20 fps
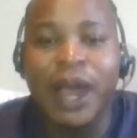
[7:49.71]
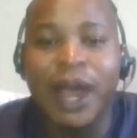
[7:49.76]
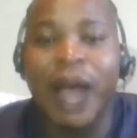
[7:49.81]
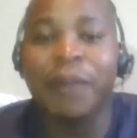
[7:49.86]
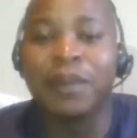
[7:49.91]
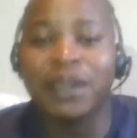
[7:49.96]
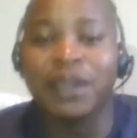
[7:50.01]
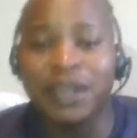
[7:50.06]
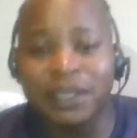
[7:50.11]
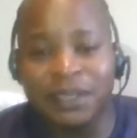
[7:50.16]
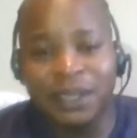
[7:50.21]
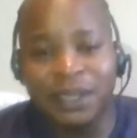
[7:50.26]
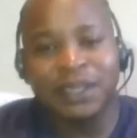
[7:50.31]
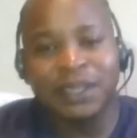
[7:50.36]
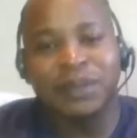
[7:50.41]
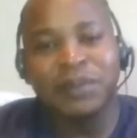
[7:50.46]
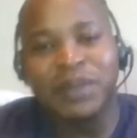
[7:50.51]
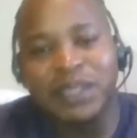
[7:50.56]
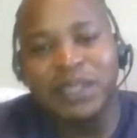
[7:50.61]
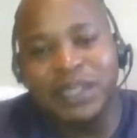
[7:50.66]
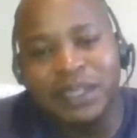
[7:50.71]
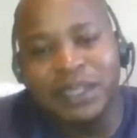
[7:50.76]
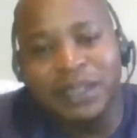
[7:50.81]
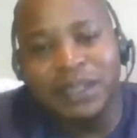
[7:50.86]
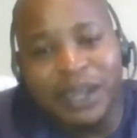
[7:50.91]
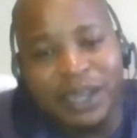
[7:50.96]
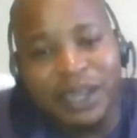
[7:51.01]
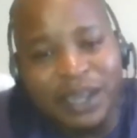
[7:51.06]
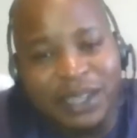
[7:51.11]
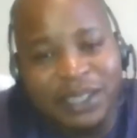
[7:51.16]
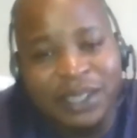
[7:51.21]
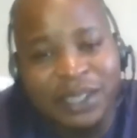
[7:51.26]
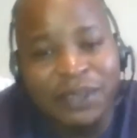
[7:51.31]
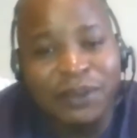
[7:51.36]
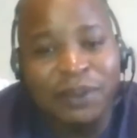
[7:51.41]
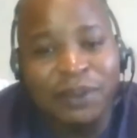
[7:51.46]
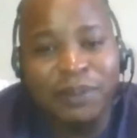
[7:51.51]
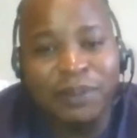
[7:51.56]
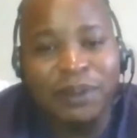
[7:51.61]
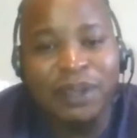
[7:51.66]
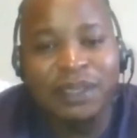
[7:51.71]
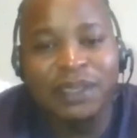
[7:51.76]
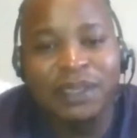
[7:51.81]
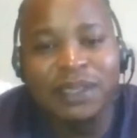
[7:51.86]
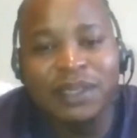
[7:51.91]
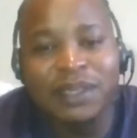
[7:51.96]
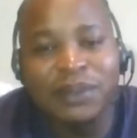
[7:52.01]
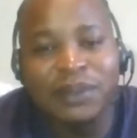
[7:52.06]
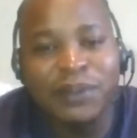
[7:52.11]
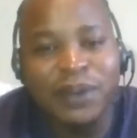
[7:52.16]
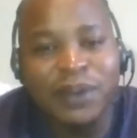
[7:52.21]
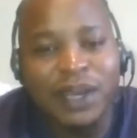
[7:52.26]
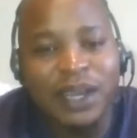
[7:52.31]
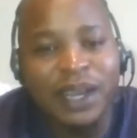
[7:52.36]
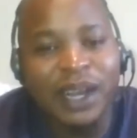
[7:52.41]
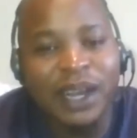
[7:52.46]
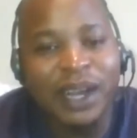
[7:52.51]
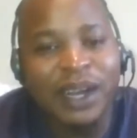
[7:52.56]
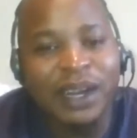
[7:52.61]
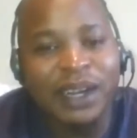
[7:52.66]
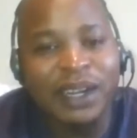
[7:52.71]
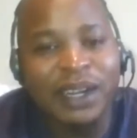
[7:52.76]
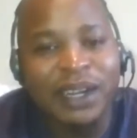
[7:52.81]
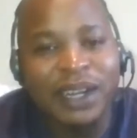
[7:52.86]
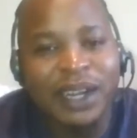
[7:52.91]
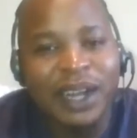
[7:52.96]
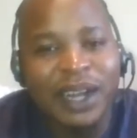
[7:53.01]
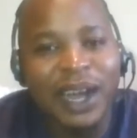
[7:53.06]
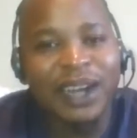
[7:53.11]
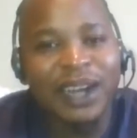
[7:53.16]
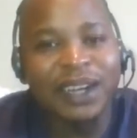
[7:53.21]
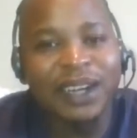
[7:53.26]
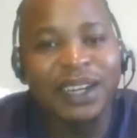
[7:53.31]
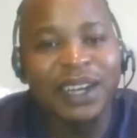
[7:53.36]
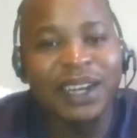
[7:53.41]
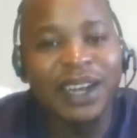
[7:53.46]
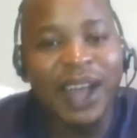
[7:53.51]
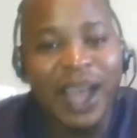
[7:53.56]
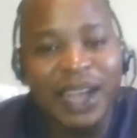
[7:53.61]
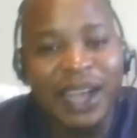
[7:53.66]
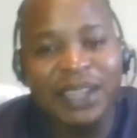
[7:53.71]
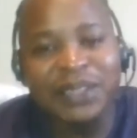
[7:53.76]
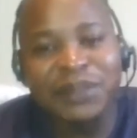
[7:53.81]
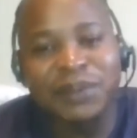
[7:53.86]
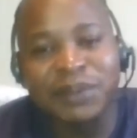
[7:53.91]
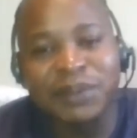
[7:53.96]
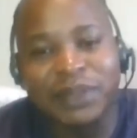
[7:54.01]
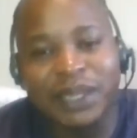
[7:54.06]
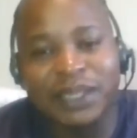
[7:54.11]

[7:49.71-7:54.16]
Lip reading: I'm interested with interrogation room because this is where I really liked you.